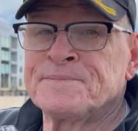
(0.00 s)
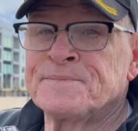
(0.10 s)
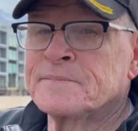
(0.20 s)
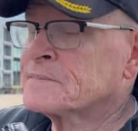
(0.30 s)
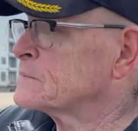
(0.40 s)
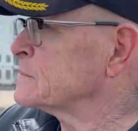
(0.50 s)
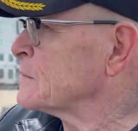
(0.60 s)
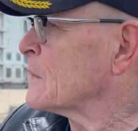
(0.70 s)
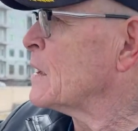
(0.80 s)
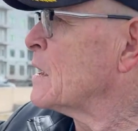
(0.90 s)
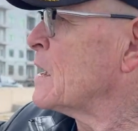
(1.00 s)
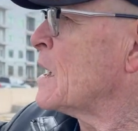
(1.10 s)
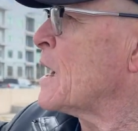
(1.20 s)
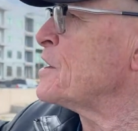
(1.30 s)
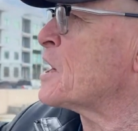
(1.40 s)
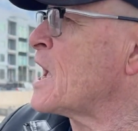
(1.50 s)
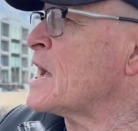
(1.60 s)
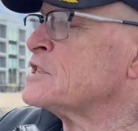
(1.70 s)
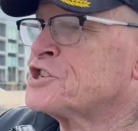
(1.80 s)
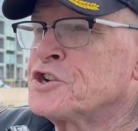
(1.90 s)
You can't shoot look,
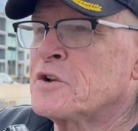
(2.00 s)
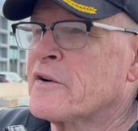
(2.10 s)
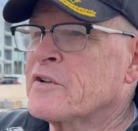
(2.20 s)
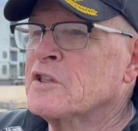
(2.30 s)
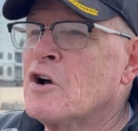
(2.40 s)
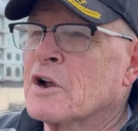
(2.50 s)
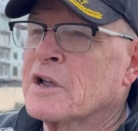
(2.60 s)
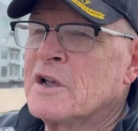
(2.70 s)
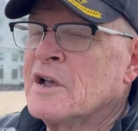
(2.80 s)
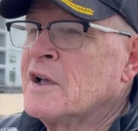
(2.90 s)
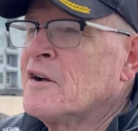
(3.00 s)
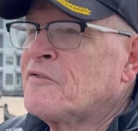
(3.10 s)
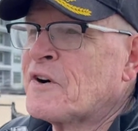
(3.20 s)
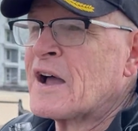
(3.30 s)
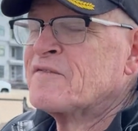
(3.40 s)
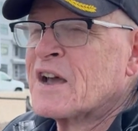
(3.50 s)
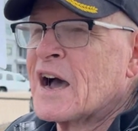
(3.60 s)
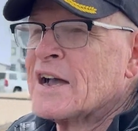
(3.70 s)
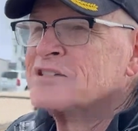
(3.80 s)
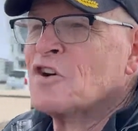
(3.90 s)
5 guys, all they had to do with
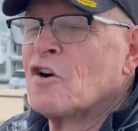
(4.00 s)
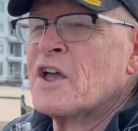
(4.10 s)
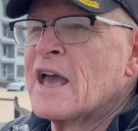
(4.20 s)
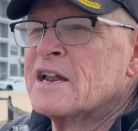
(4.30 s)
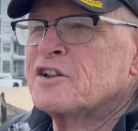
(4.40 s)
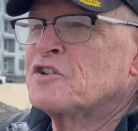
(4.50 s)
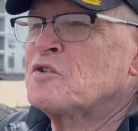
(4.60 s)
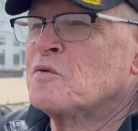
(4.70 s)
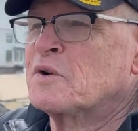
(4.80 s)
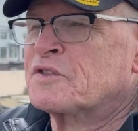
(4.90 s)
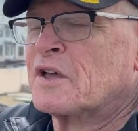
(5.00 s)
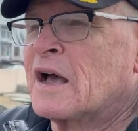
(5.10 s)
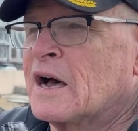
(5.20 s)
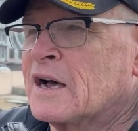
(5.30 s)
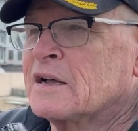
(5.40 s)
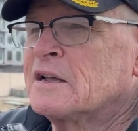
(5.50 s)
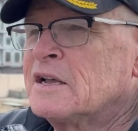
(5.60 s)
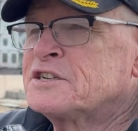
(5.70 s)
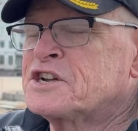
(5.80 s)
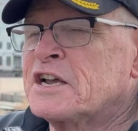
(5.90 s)
Chase Ellen,
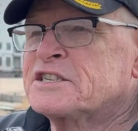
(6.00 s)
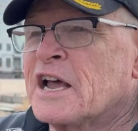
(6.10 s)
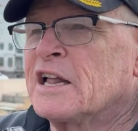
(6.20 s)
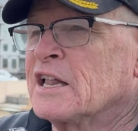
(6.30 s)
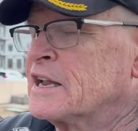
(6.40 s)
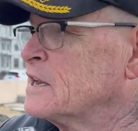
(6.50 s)
they had the